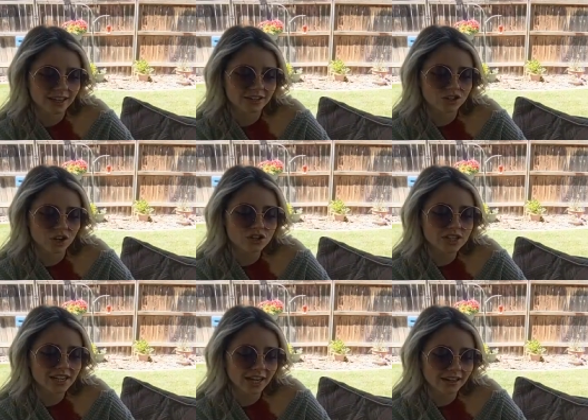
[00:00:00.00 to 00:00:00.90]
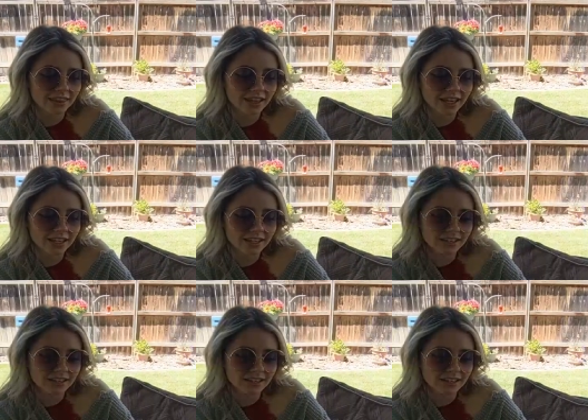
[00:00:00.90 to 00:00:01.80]
like judgy kind of thing
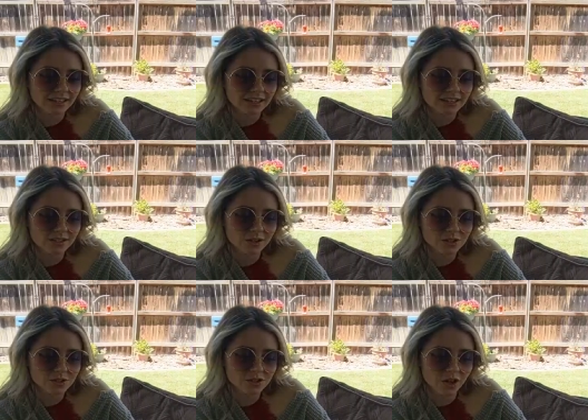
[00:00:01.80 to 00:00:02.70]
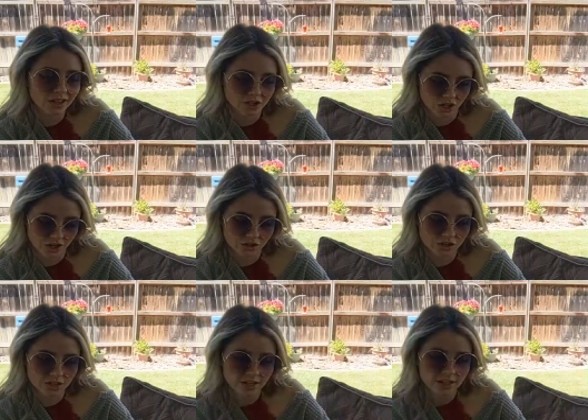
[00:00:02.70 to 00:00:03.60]
as long as you're not a
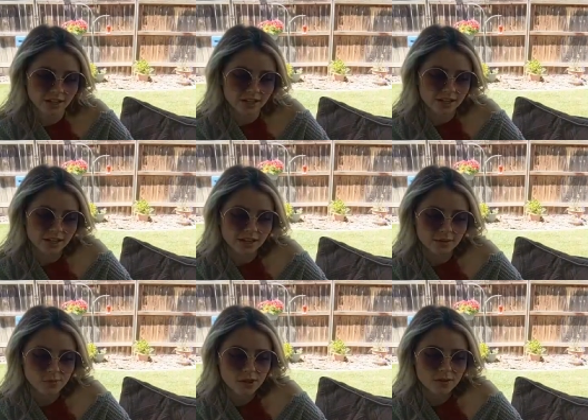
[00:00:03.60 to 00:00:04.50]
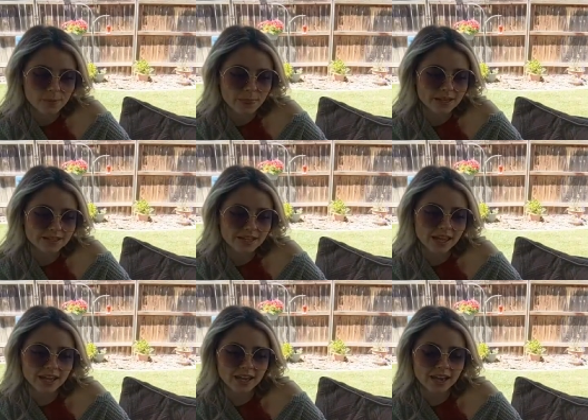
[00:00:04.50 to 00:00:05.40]
judge well see
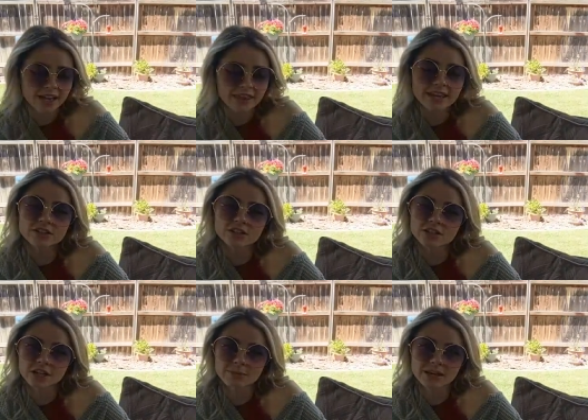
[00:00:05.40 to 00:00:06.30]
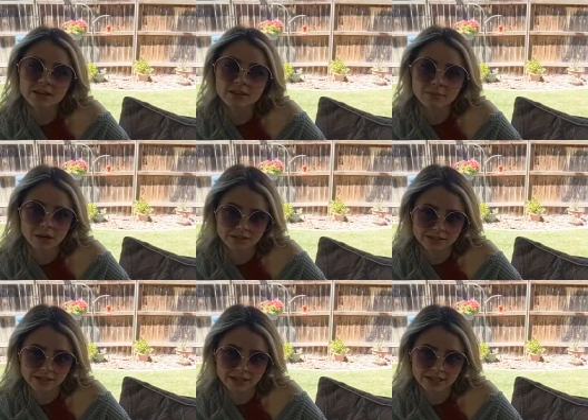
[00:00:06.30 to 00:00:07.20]
like i think it's just gonna be the
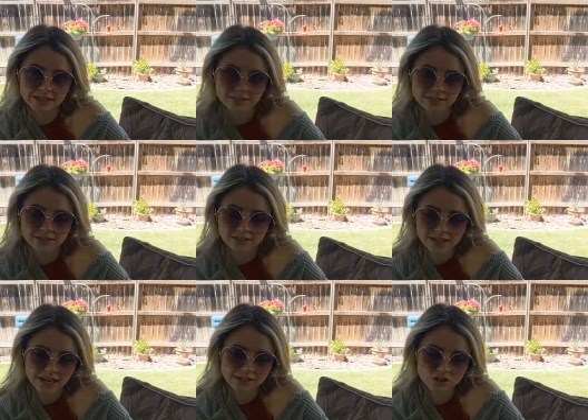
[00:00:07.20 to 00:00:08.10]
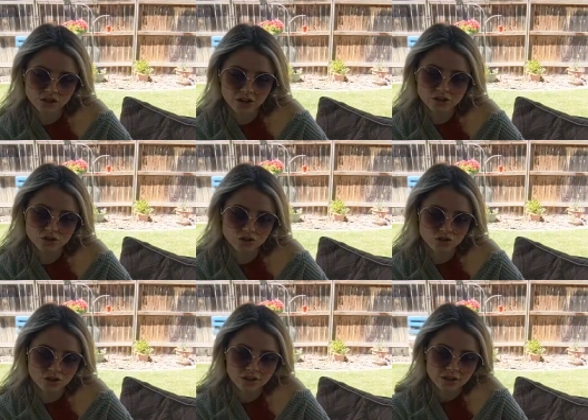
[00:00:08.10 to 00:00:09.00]
mods and i as a judge